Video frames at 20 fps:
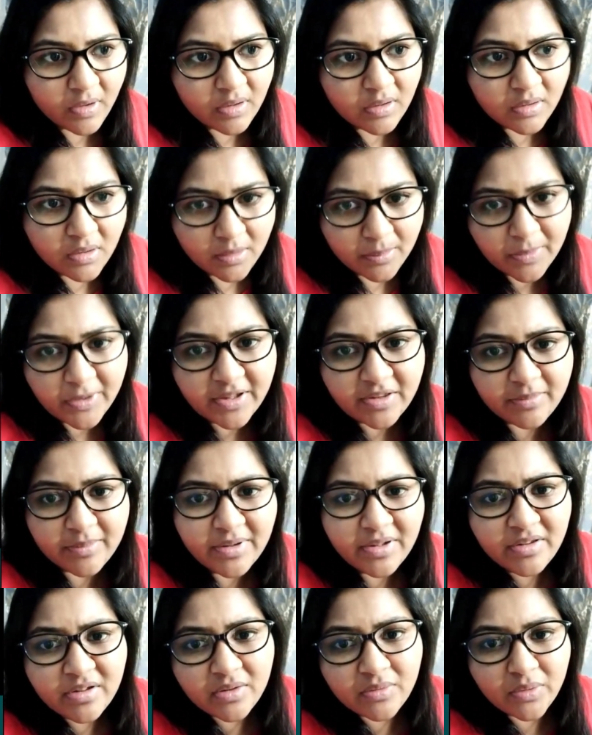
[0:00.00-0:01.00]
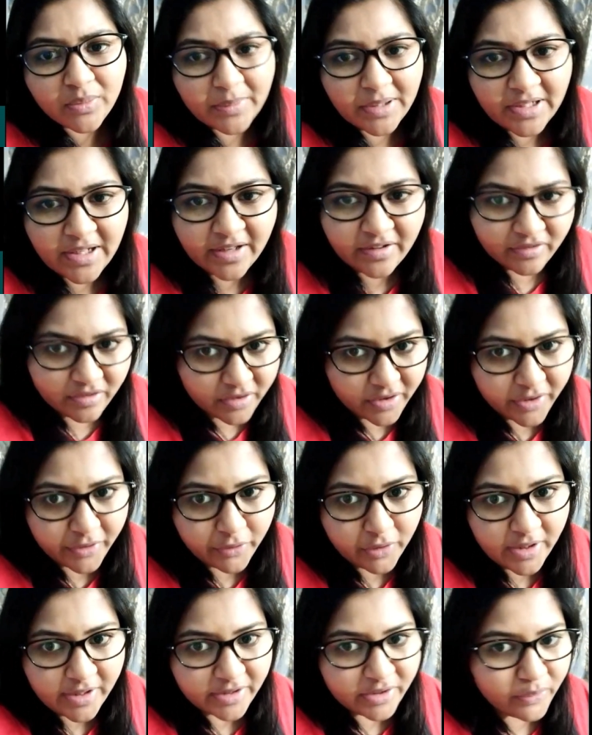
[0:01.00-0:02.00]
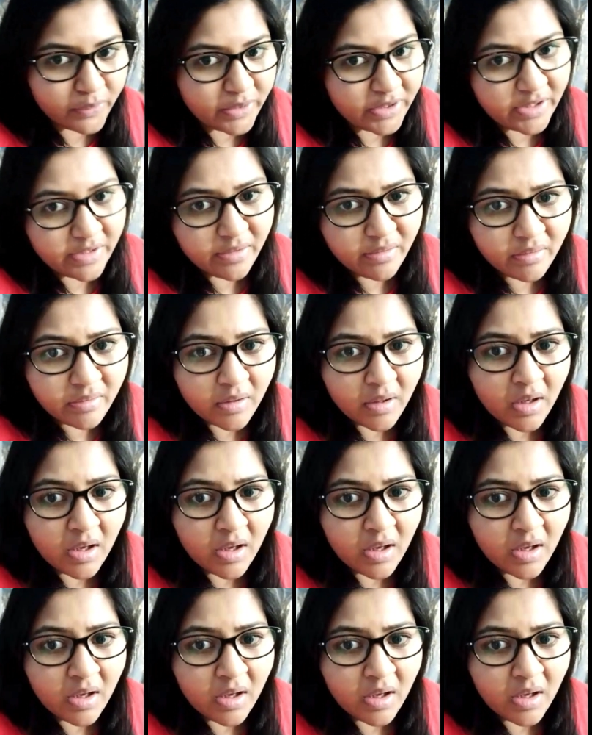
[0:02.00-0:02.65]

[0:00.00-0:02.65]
placements, there were many extracurricular activities.